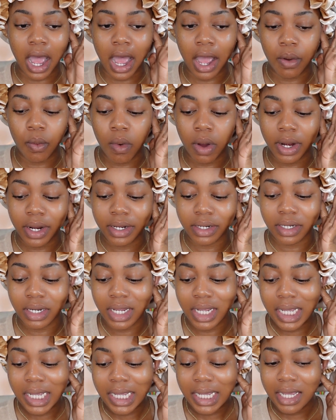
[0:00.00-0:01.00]
I want to
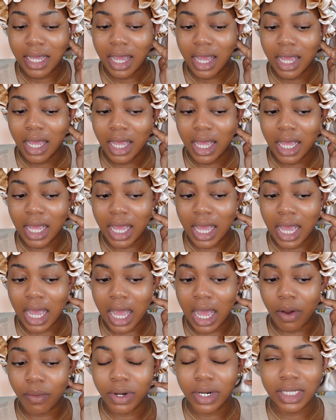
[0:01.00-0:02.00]

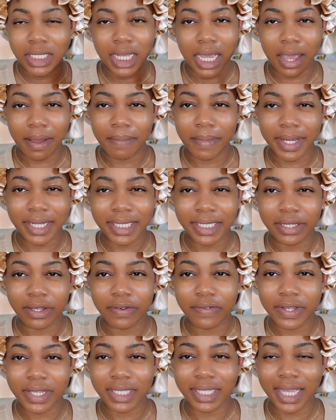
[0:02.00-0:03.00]
time
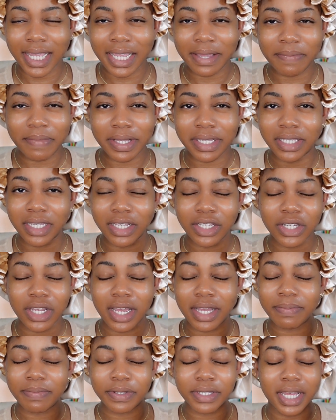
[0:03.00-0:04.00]
myself, because
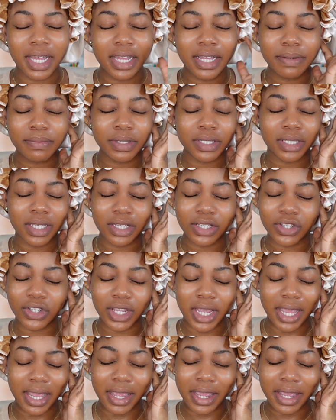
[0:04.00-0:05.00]
I'm
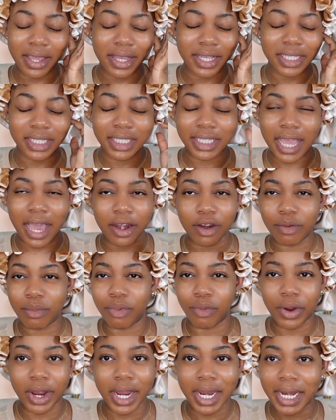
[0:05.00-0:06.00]
such a
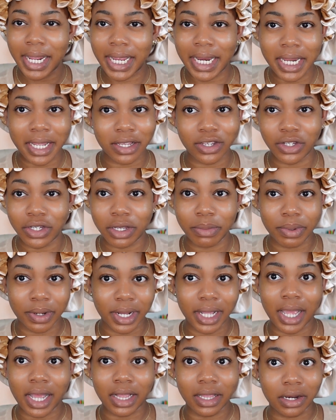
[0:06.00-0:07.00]
scattered brain ADHD.
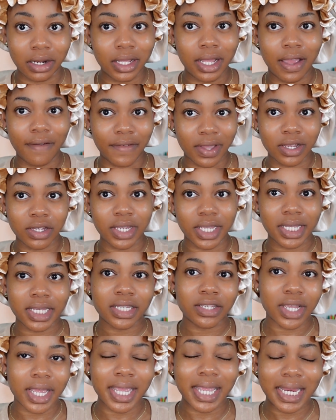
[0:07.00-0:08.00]
Like, I literally have
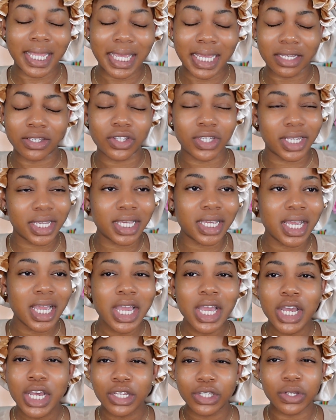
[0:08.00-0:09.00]
ADHD,
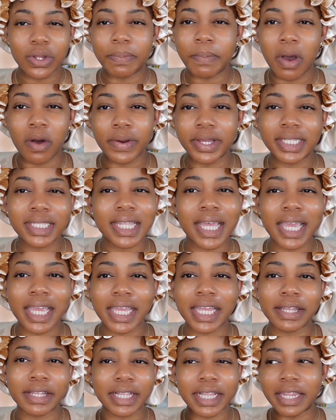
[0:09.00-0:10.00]
so I'm always
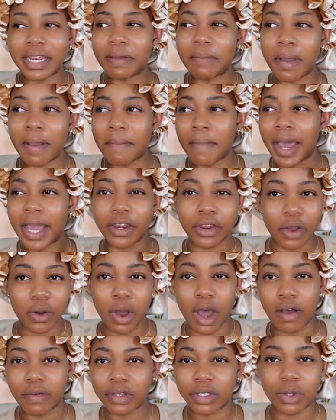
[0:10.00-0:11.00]
like letting my mind
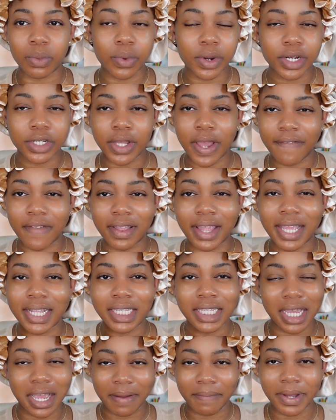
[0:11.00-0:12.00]
go off somewhere, so I have to
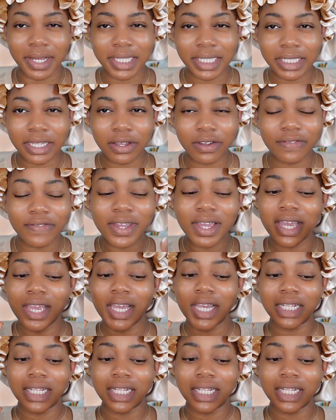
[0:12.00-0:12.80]
like time myself